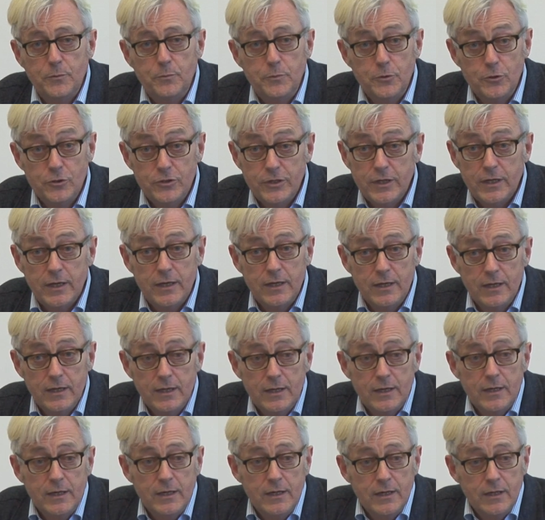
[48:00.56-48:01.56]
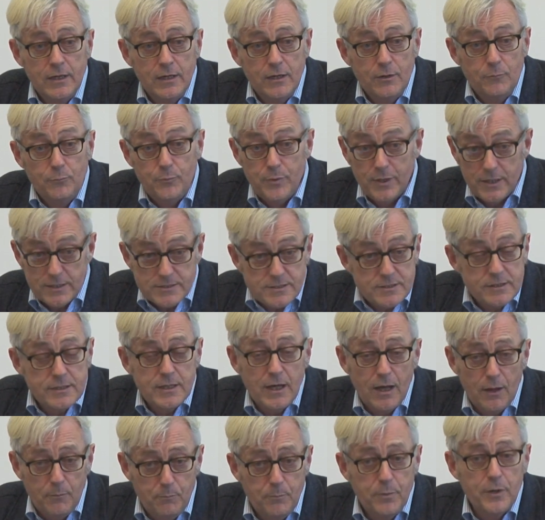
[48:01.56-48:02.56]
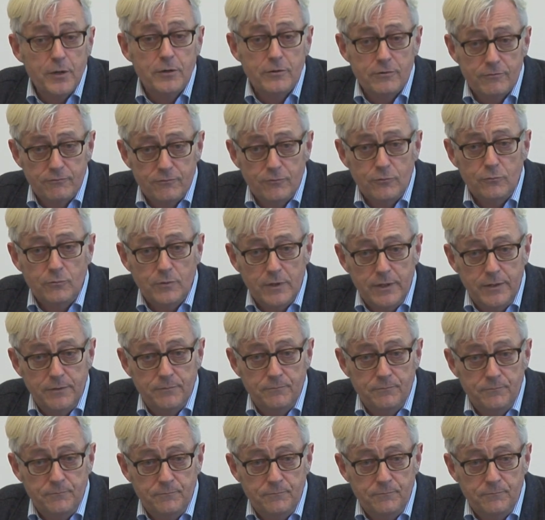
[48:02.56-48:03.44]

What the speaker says: of beauty. But isn't it a powerful one?